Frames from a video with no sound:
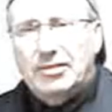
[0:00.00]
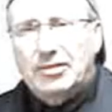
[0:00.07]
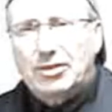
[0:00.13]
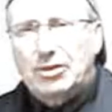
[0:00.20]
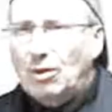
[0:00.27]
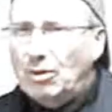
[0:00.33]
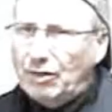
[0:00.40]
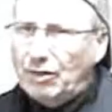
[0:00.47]

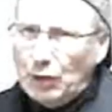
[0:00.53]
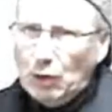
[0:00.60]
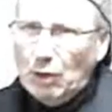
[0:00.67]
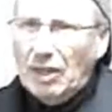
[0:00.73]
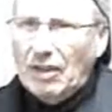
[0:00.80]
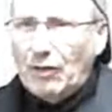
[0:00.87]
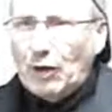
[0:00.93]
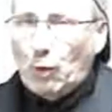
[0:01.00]
So if
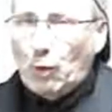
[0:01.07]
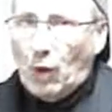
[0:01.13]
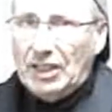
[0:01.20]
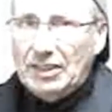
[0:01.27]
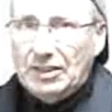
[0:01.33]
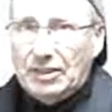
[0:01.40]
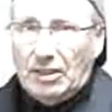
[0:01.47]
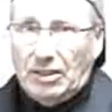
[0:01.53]
you ever
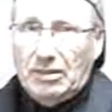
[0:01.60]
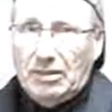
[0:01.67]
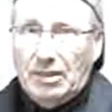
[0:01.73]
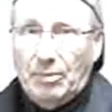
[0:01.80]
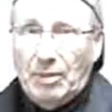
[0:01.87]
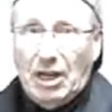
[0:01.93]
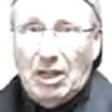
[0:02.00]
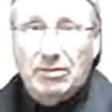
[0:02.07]
wonder
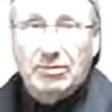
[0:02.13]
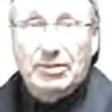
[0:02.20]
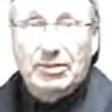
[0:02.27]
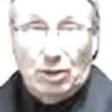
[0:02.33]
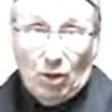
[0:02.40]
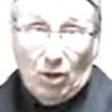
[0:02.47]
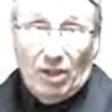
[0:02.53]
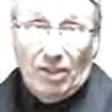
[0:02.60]
about
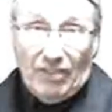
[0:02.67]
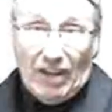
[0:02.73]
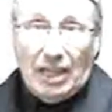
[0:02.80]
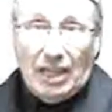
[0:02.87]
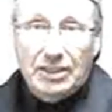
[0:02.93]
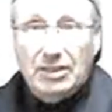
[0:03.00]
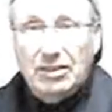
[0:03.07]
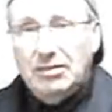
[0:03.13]
your
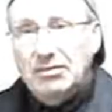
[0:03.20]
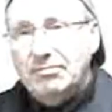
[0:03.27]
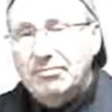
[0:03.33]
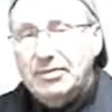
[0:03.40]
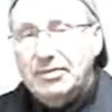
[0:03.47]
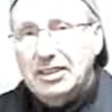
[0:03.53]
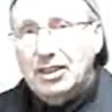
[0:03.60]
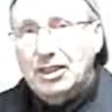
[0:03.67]
value
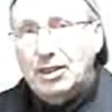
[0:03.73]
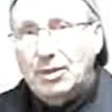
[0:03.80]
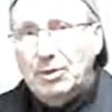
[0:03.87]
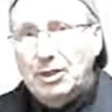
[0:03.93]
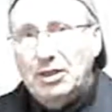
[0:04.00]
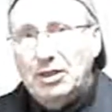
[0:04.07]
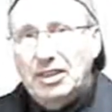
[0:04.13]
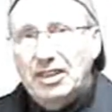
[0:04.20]
in the
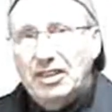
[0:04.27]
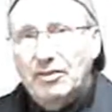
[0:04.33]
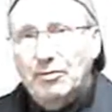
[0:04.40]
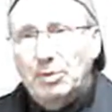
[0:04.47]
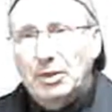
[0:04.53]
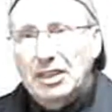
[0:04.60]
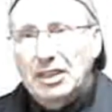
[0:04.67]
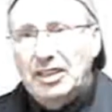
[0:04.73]
community
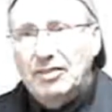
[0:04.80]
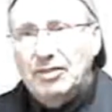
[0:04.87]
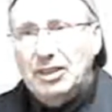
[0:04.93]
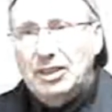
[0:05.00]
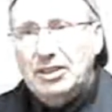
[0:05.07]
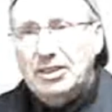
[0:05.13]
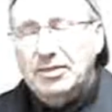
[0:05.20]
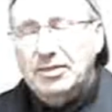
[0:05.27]
of
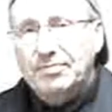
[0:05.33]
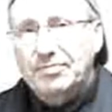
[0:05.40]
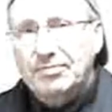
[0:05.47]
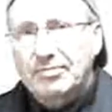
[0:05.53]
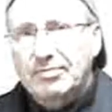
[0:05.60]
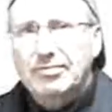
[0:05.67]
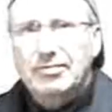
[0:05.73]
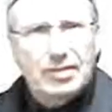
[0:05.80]
believers,
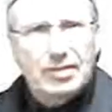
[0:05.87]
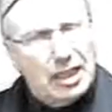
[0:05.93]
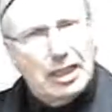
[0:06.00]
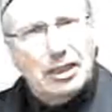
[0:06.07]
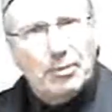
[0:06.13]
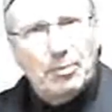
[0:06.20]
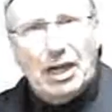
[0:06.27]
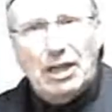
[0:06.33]

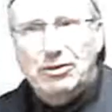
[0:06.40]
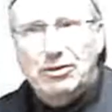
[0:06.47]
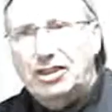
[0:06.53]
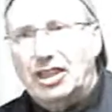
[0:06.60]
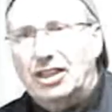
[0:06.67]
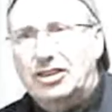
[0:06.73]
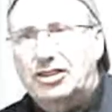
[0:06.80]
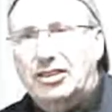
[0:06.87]
think about
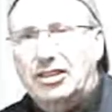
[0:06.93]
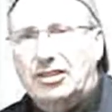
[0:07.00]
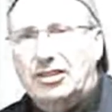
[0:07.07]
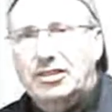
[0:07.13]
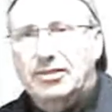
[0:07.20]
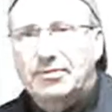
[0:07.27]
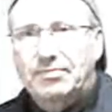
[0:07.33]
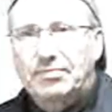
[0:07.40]

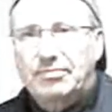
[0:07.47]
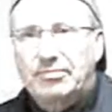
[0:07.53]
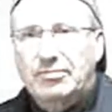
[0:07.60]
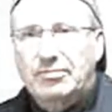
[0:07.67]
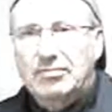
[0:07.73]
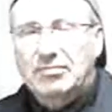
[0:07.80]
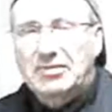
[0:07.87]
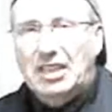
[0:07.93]
Justus.
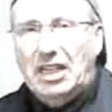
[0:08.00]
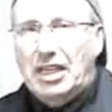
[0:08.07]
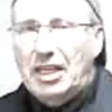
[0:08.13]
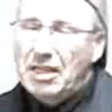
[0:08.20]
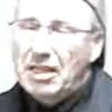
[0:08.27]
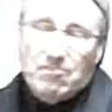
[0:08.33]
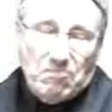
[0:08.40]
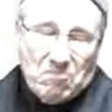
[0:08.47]

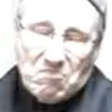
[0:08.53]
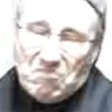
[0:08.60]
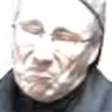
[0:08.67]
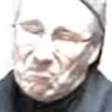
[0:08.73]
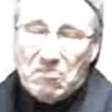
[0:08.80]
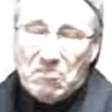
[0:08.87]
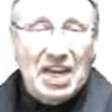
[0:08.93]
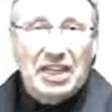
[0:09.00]
He
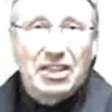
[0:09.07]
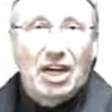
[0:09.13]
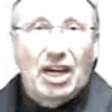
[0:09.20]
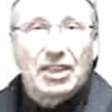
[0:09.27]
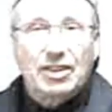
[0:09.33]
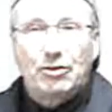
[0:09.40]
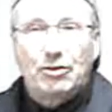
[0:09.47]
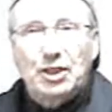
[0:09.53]
may
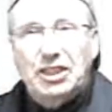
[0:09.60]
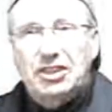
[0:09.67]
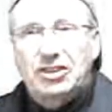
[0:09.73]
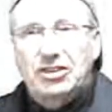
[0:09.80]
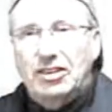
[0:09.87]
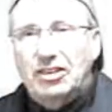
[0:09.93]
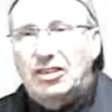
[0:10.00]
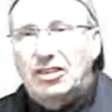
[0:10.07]
not have
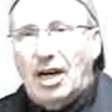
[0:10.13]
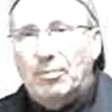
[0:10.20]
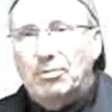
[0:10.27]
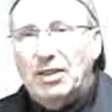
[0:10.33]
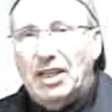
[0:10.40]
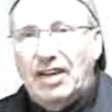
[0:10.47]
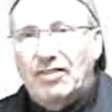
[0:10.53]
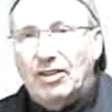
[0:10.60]
reached the
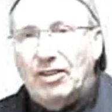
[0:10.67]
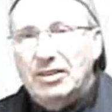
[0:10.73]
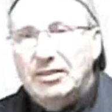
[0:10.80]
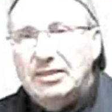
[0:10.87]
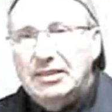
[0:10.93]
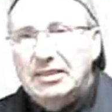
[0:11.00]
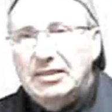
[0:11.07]
top level.